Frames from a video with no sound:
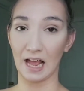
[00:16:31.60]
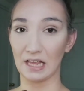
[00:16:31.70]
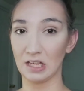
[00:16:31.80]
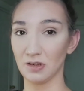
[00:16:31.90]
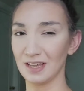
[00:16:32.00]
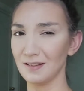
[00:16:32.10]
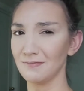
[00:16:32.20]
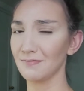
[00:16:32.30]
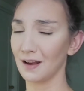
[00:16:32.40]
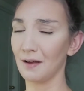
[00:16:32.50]
you can,
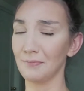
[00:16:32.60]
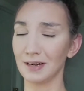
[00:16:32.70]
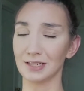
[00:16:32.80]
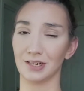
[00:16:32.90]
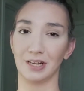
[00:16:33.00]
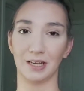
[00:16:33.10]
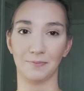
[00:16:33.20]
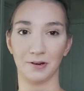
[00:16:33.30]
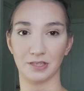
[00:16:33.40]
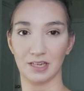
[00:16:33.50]
I'm pretty sure you can
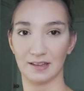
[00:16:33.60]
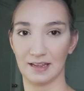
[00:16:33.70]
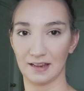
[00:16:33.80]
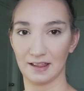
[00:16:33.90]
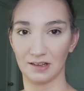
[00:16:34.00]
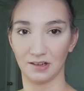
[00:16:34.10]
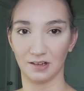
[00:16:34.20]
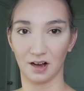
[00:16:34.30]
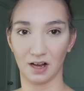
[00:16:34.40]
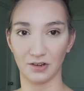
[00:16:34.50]
purchase it still
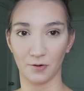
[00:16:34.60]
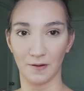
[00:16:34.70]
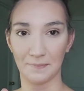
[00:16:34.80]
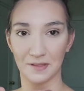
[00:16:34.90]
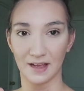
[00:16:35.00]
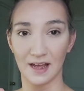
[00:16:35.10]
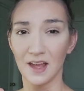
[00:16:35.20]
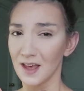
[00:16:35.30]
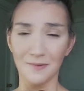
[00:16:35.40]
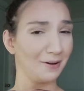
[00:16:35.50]
on their website,
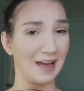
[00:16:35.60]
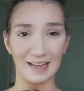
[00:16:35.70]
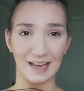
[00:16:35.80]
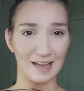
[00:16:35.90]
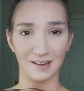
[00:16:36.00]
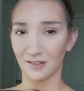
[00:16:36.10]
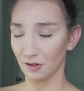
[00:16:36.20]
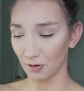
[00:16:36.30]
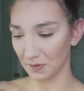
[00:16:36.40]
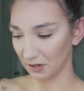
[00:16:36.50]
but again, it's
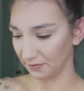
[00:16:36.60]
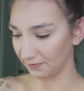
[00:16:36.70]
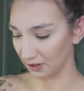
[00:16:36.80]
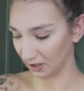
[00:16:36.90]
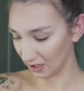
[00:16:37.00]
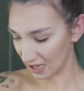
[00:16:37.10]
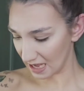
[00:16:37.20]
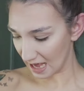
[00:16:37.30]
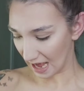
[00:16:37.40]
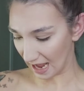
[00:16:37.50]
so beautiful.
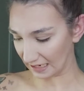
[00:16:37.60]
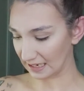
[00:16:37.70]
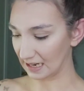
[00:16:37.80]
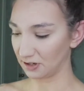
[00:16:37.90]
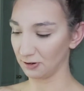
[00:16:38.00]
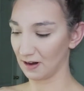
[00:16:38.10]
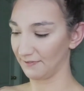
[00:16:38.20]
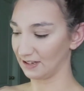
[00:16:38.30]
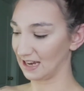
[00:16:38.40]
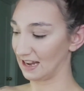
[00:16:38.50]
I tend to
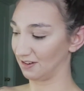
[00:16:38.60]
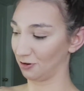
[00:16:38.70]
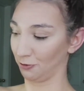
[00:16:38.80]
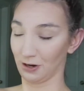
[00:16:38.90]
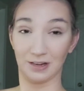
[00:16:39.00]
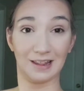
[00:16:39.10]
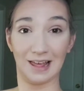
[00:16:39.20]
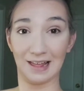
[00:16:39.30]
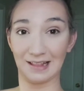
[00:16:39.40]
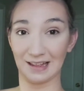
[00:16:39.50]
gravitate towards
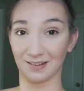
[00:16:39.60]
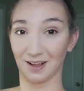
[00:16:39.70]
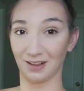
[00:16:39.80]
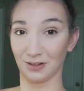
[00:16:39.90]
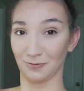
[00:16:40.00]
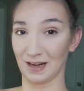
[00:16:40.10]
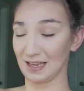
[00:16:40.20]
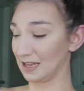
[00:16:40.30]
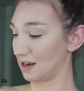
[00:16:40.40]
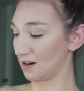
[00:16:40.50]
this color right
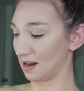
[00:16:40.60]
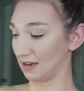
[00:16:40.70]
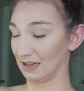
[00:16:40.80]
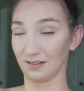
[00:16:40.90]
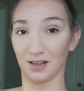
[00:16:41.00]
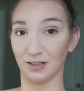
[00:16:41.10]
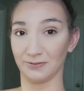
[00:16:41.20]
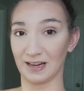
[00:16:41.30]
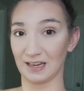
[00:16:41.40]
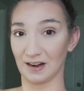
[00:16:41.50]
here and this color
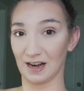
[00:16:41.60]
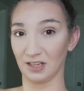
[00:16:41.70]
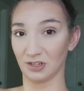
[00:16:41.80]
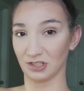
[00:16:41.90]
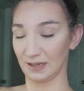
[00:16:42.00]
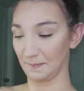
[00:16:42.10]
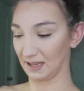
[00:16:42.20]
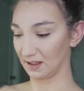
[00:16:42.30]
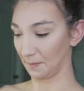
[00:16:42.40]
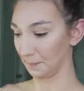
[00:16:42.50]
right here. I usually
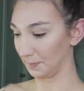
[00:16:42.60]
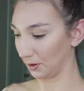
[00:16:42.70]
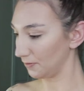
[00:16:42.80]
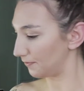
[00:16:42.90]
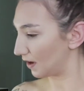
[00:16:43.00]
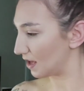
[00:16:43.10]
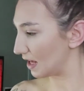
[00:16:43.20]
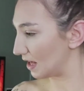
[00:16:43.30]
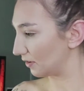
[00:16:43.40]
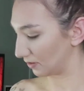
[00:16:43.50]
mix them both,
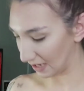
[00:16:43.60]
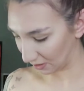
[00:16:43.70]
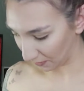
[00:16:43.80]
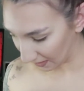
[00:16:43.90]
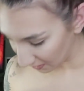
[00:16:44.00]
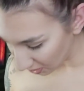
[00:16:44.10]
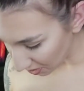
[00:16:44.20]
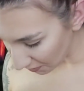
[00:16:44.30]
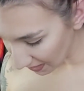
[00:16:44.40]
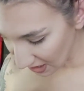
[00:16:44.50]
so that's what I'll
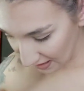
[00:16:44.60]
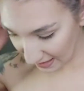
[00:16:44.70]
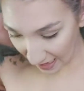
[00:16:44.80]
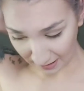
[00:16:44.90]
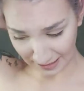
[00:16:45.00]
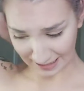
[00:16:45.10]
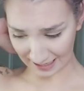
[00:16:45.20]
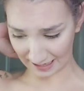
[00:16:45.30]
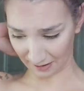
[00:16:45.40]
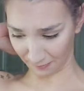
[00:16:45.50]
do, which is
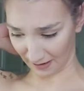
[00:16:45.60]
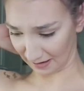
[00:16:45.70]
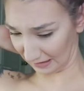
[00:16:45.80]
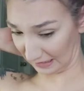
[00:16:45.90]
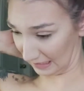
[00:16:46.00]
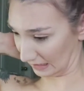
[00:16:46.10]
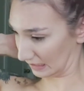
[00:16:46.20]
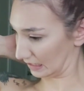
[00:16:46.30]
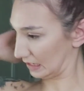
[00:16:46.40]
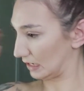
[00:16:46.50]
Talented and
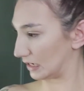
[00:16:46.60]
Resilient.